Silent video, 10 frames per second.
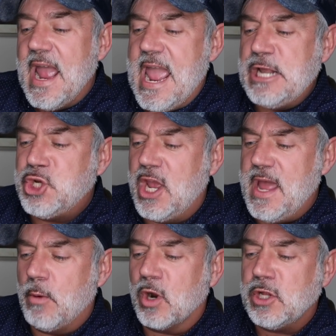
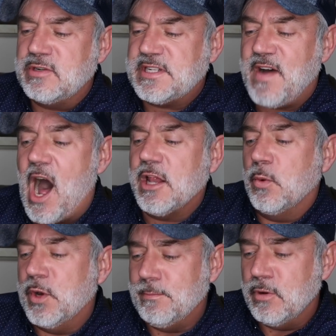Aging and reclusive
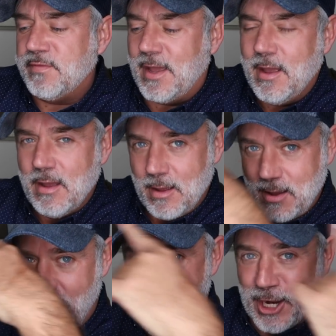Hollywood movie
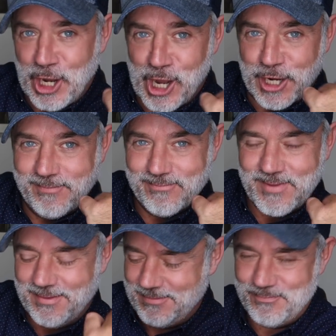icon,
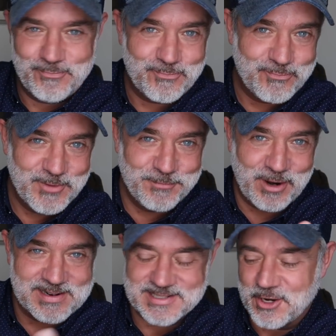
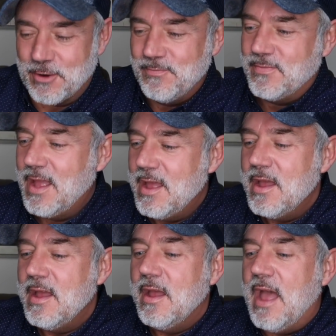front and center,
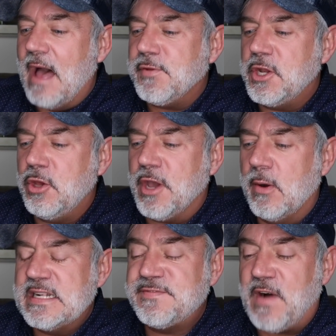Evelyn
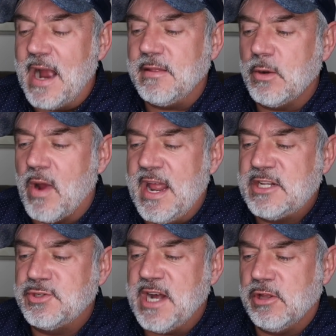Hugo is finally
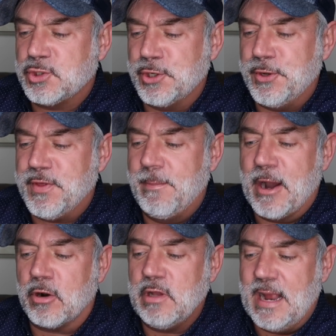ready to tell the truth
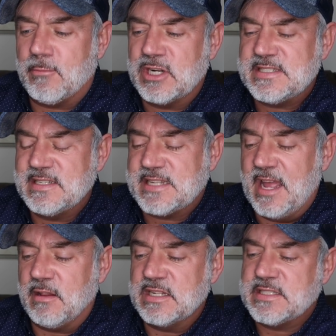about her glamorous and
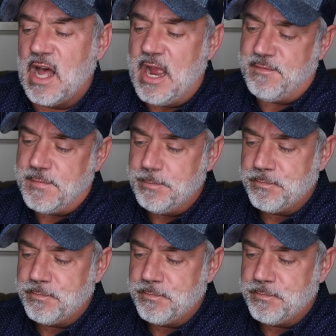scandalous life.